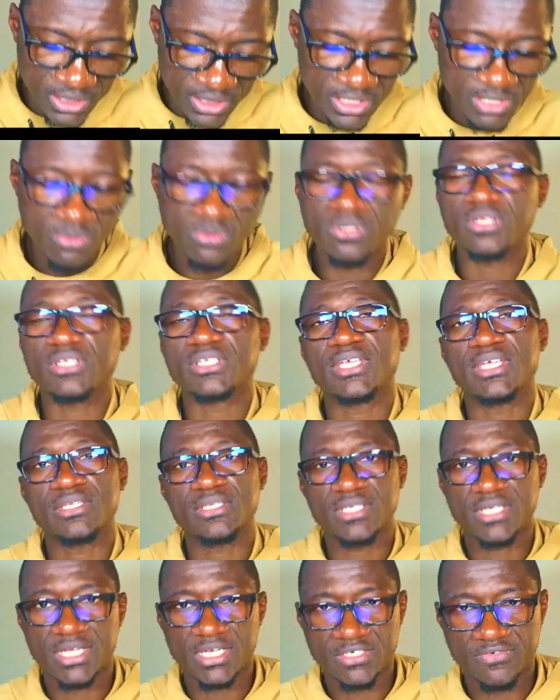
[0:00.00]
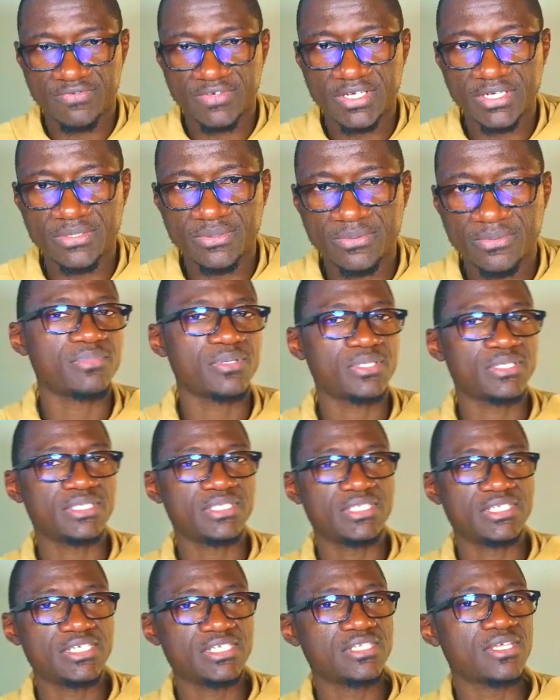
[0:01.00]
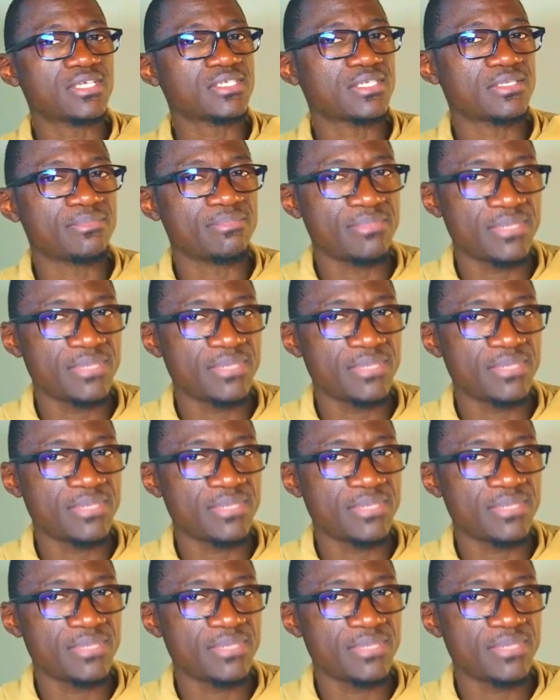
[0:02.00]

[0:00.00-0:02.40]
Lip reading: They will not get the cash value. But this doesn't